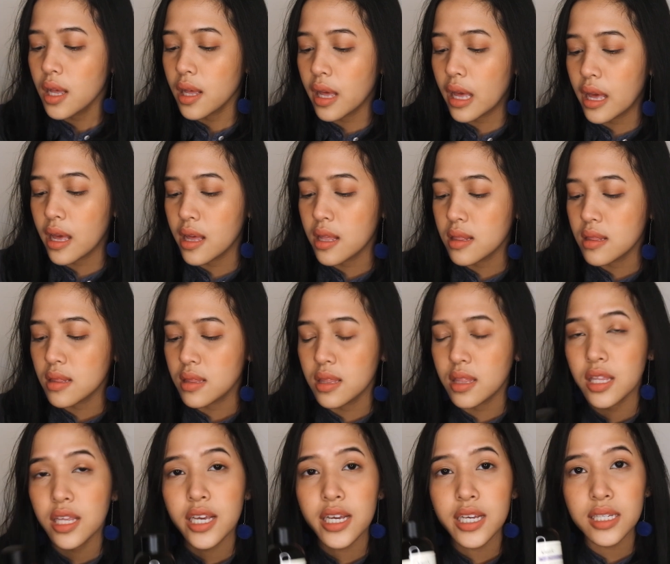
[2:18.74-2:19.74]
and
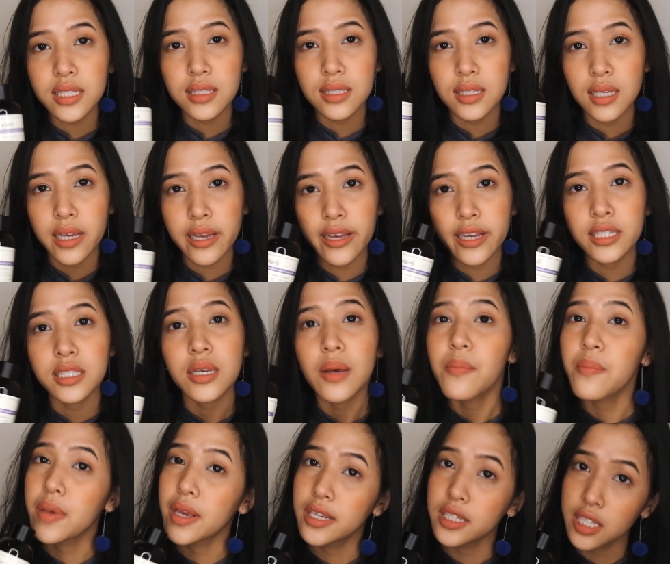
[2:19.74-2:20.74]
this is
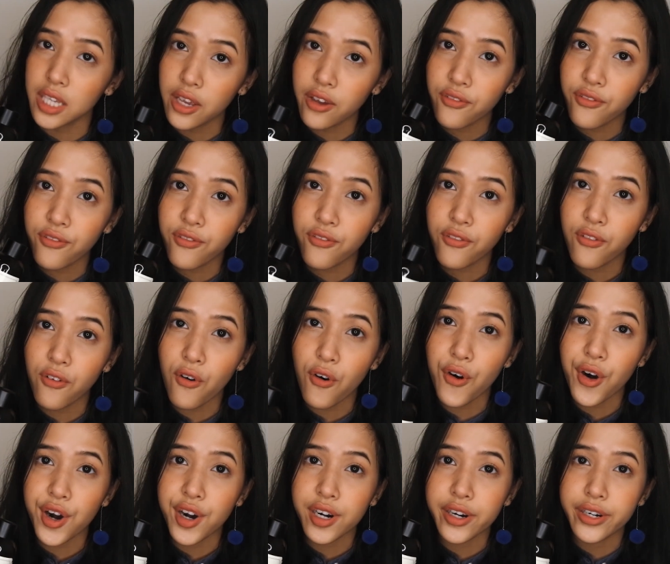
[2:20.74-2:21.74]
amazing
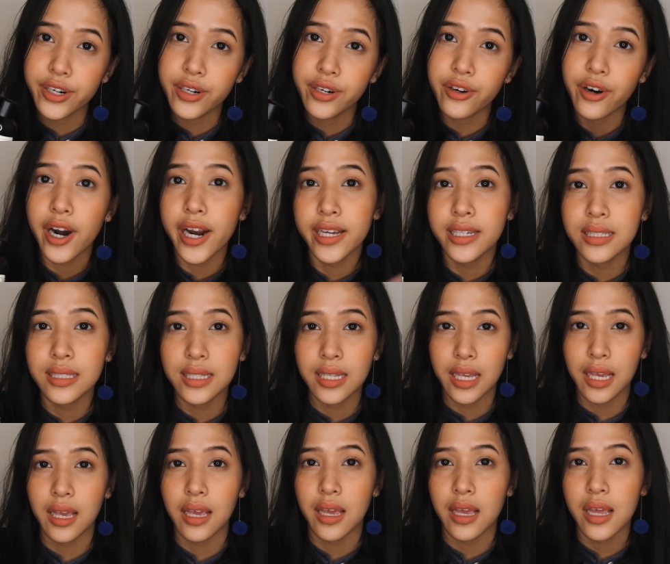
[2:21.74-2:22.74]
for dry
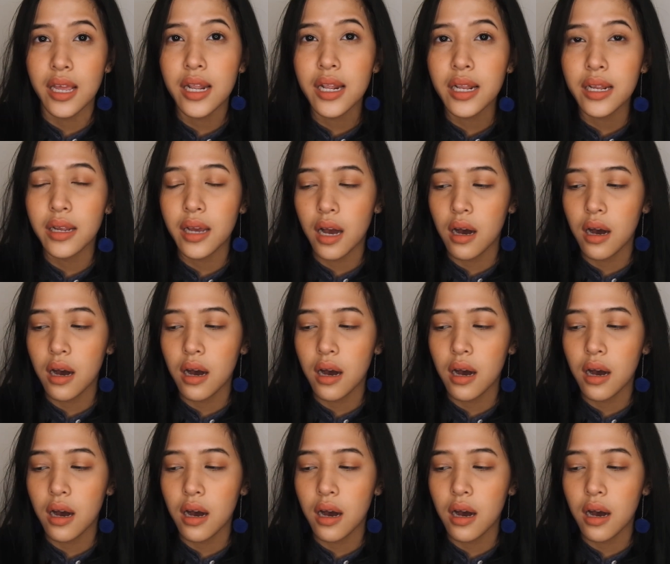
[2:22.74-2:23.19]
skin.